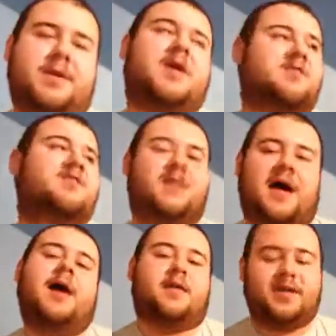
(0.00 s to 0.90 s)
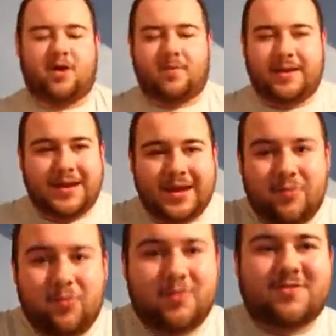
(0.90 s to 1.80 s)
because of that. You know what I mean?
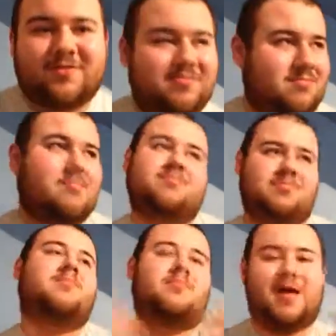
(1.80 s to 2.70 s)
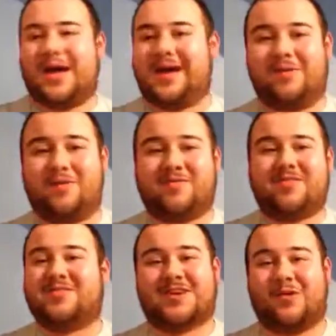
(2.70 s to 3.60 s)
It was
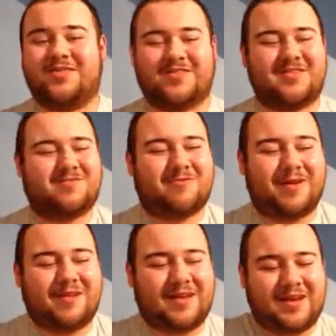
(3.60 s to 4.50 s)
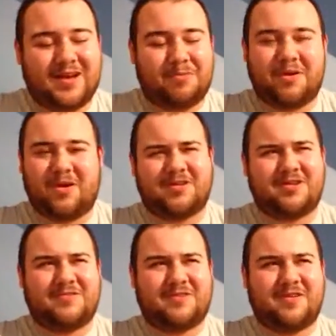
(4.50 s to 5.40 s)
just a coincidence, really. Yeah, I put it on
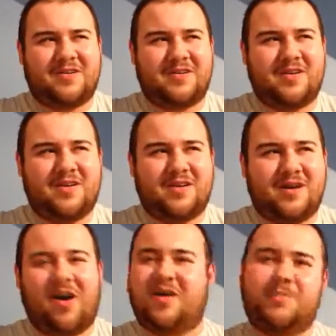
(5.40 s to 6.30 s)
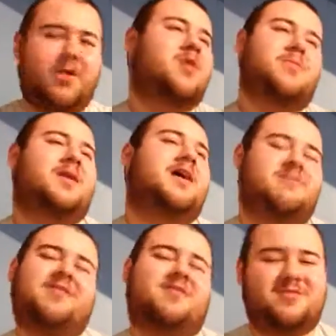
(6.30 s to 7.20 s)
and I thought, oh, yeah, Pokemon
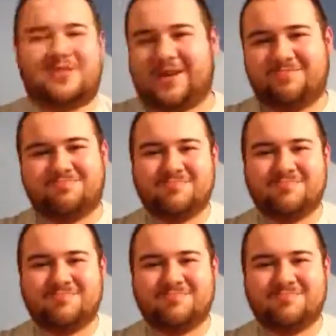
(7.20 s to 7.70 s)
Direct's on today.